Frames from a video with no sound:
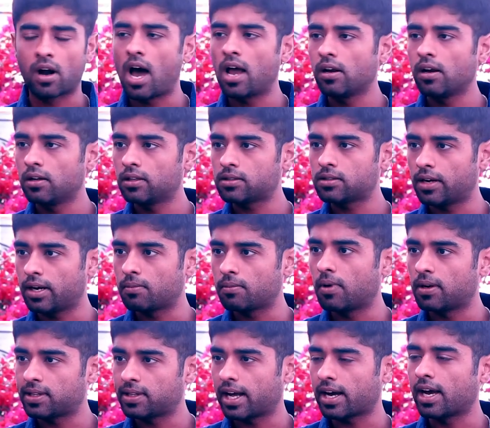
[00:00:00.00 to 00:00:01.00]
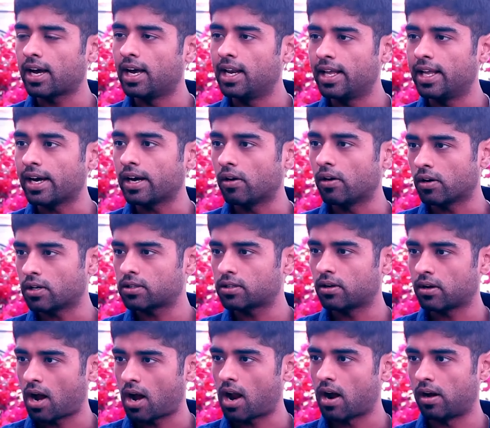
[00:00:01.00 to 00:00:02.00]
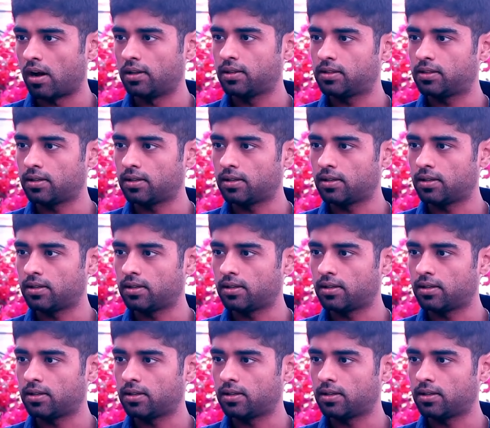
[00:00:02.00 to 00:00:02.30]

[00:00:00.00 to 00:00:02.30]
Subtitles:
run also, it was like a hilly course to run on.